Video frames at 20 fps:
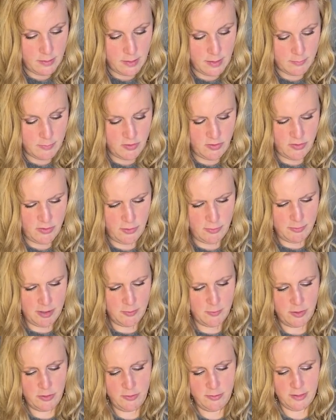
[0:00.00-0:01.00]
I'm assuming
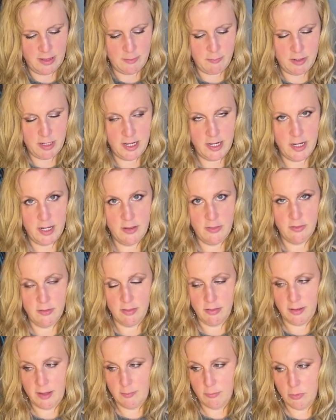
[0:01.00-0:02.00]
when you laminate it, the
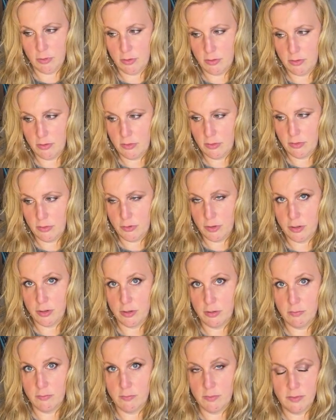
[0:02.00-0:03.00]
label,
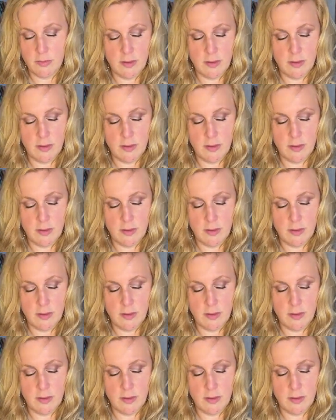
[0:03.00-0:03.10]
their